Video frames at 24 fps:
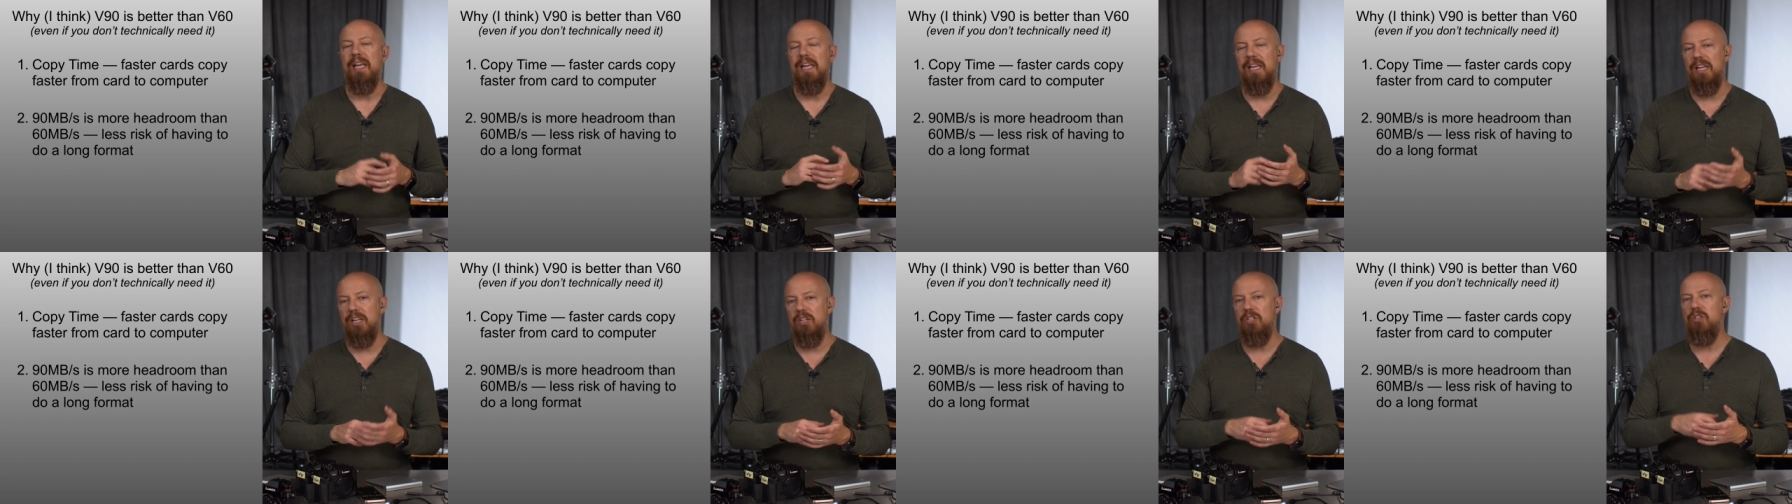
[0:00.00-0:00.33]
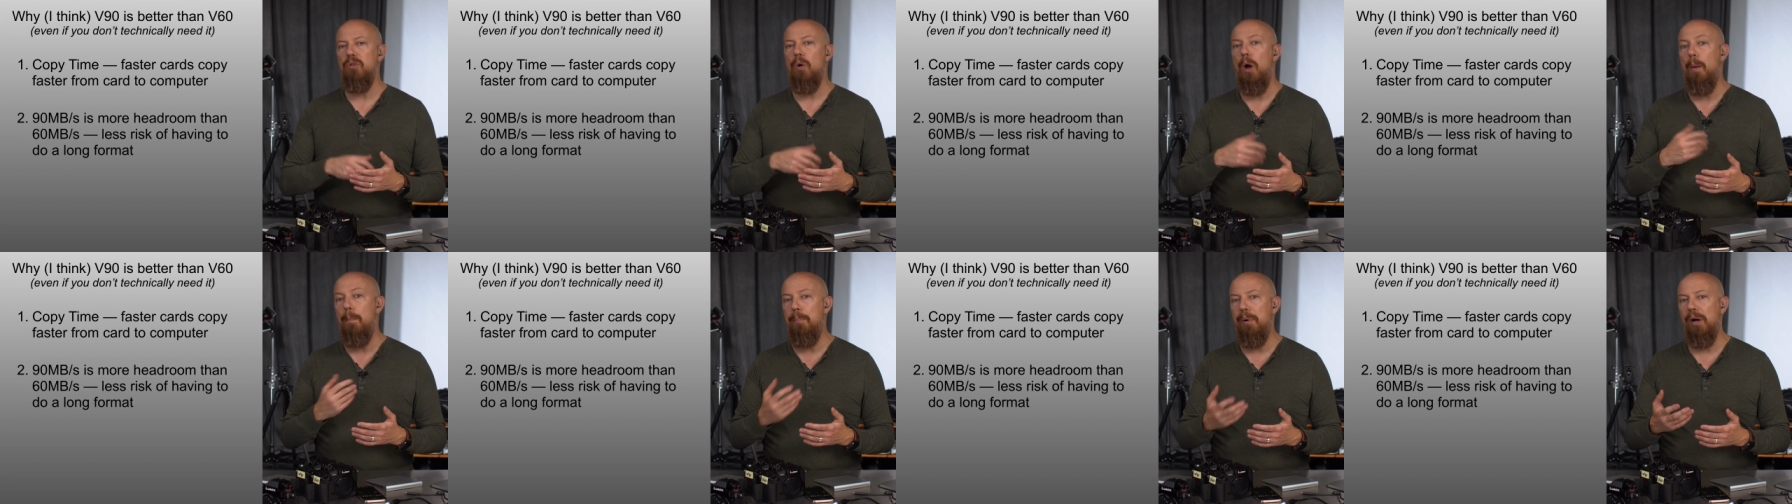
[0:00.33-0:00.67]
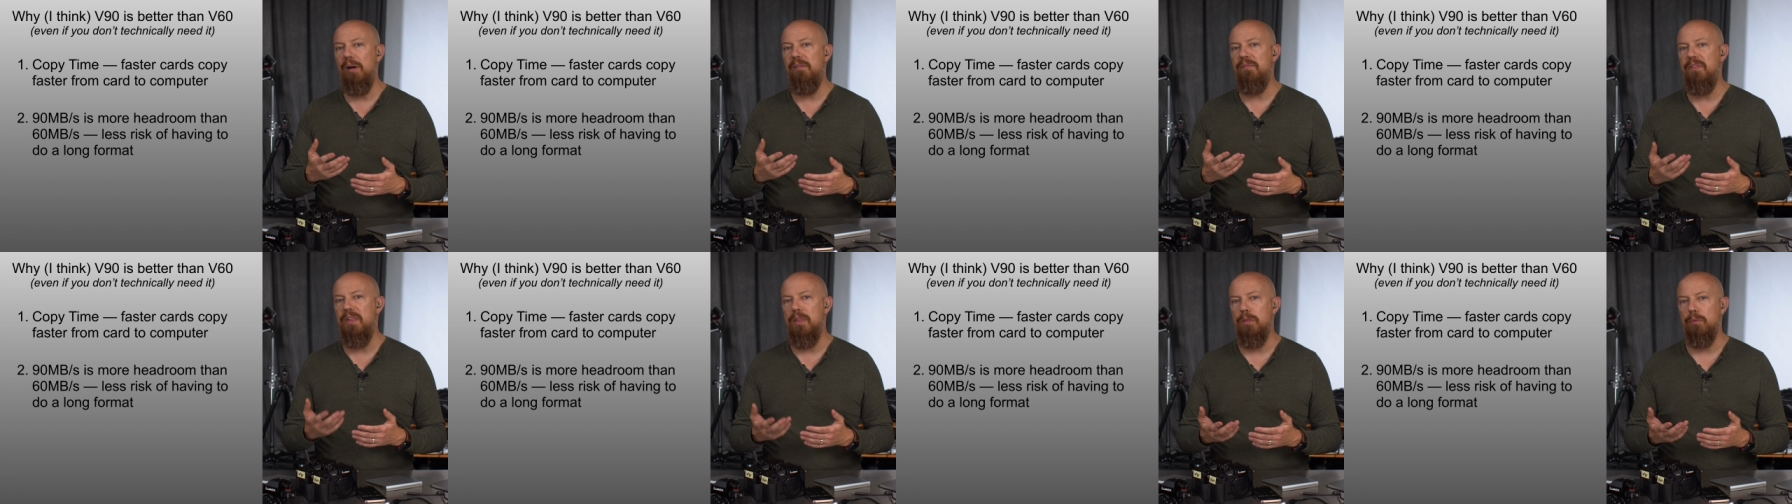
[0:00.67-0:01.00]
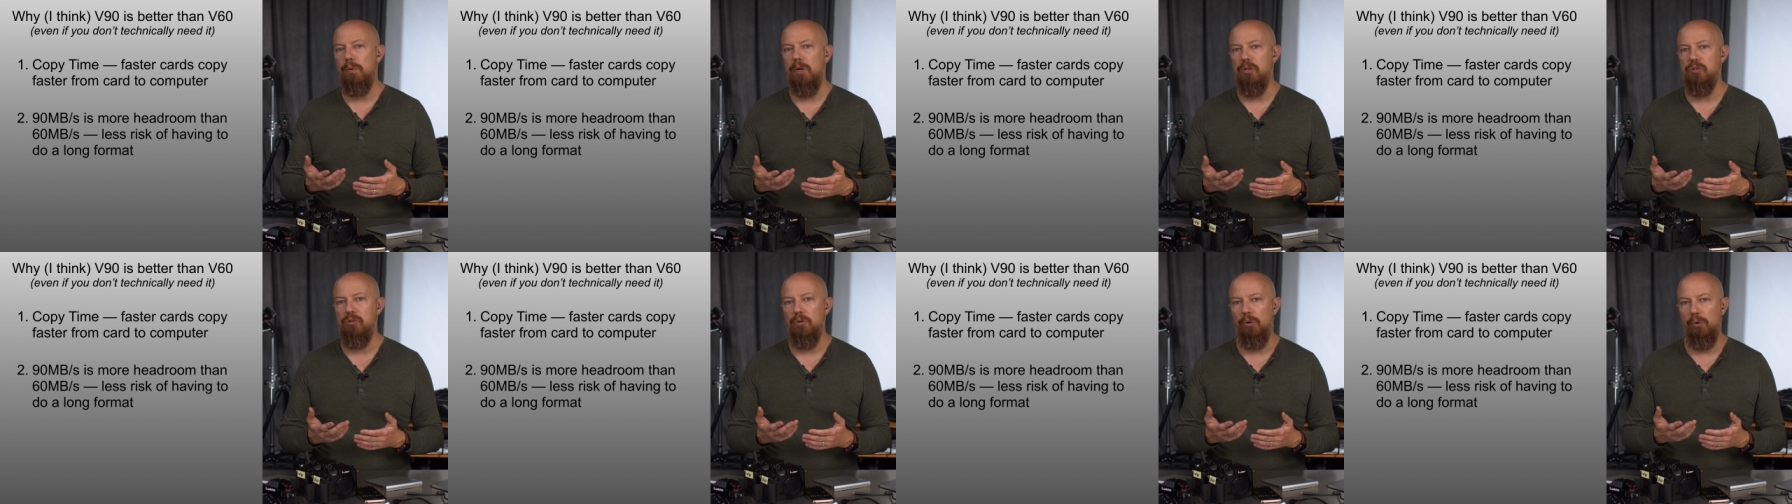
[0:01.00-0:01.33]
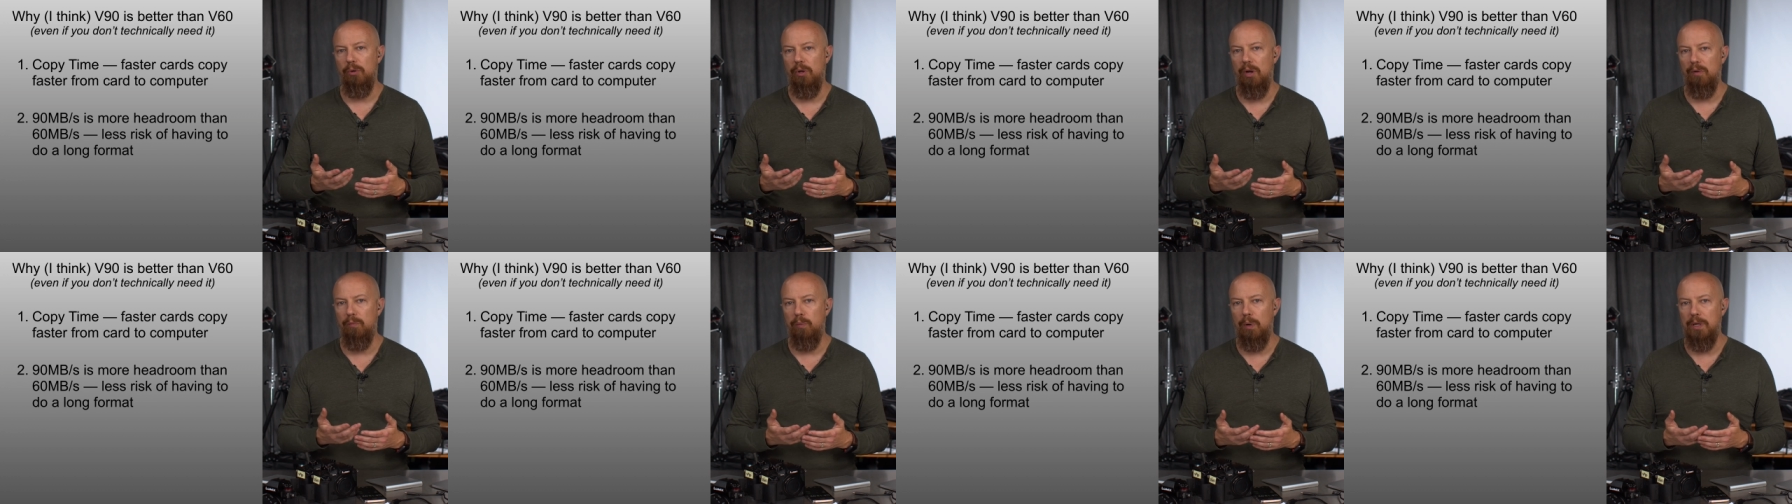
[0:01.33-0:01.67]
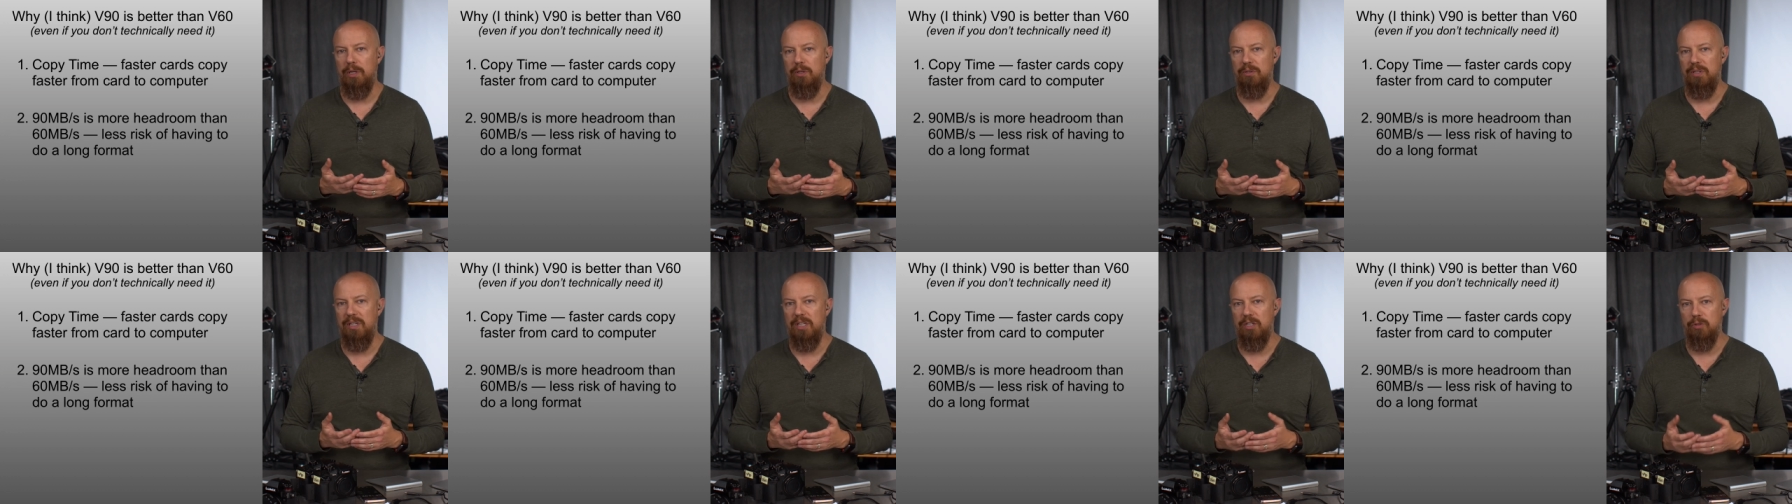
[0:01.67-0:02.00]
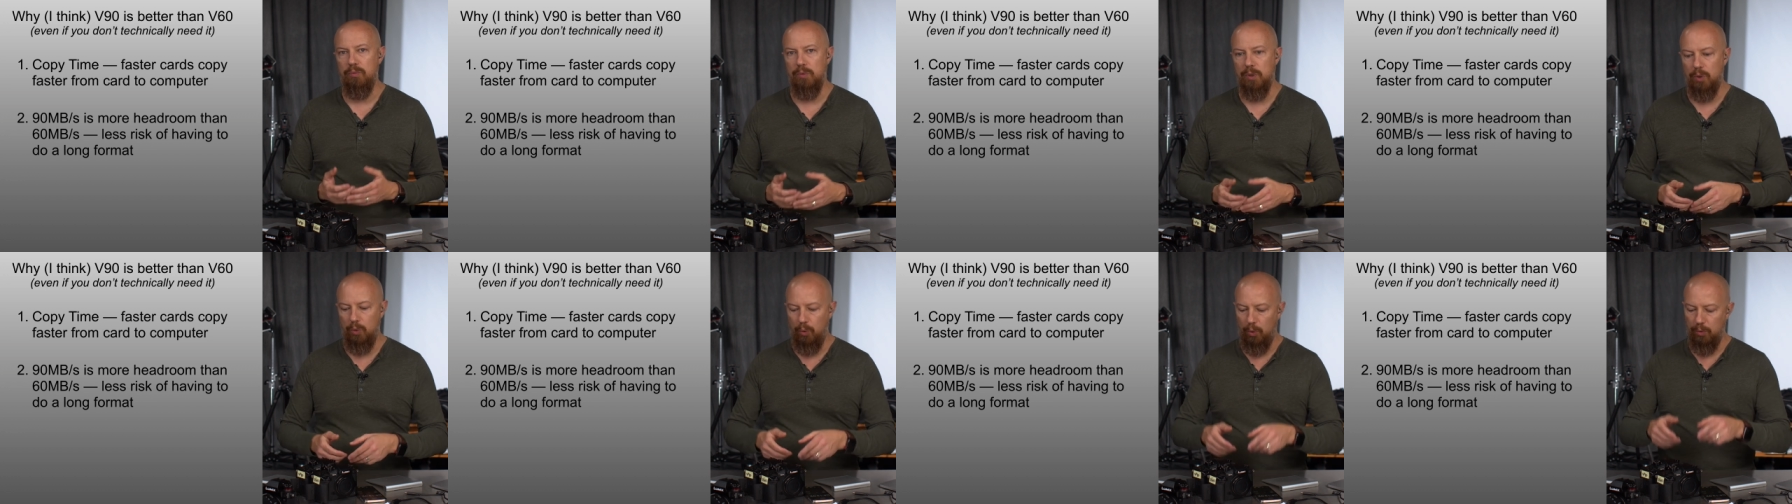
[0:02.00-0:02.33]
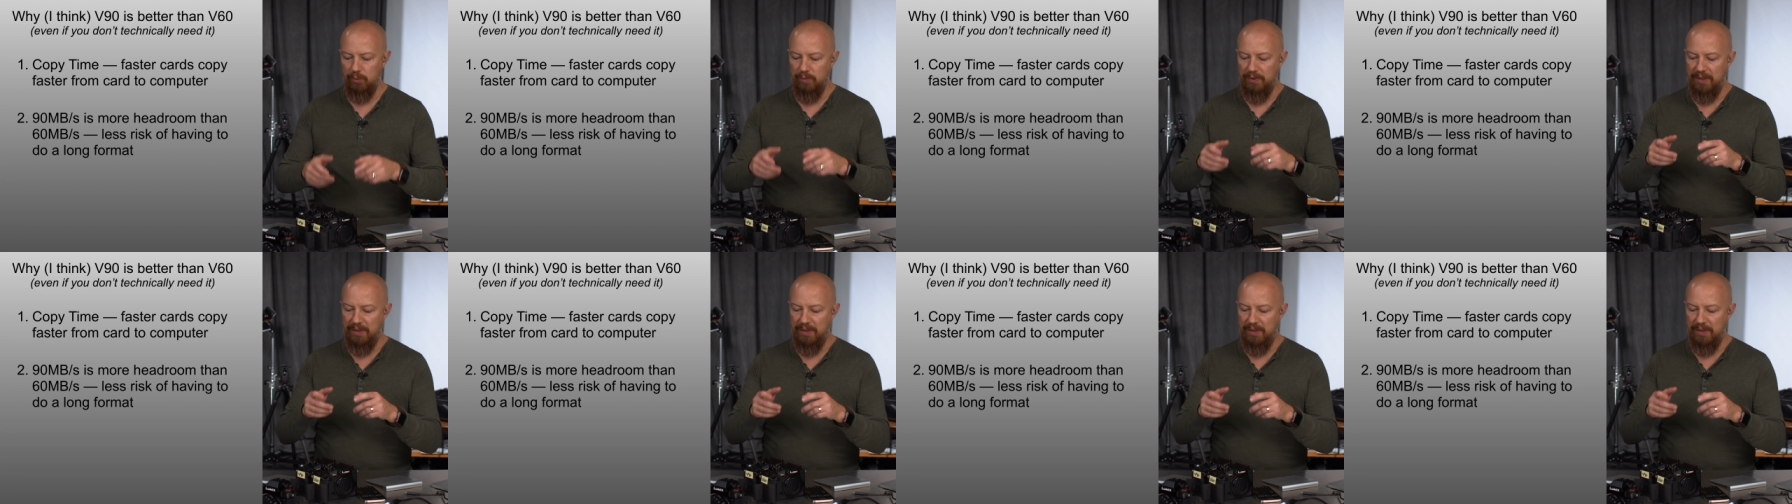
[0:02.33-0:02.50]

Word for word: is above the threshold of what you need to record